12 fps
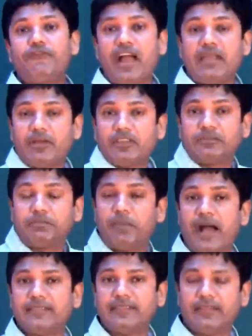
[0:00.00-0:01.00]
5 because
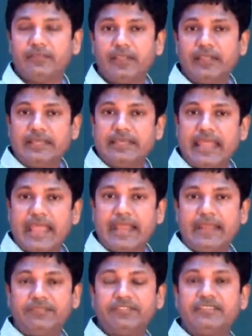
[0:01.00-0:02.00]
positive.
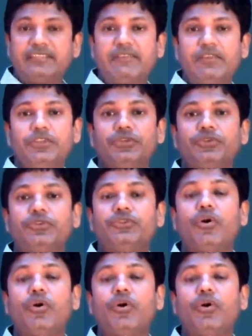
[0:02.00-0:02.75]
Negative 7, you